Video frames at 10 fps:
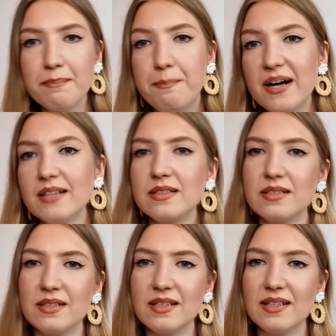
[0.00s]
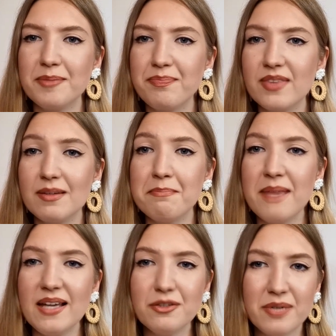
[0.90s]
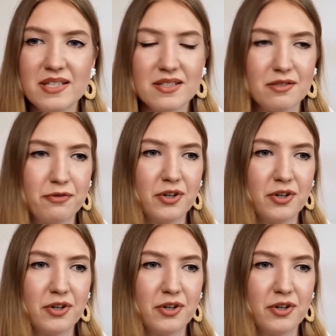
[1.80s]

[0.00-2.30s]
But the main reason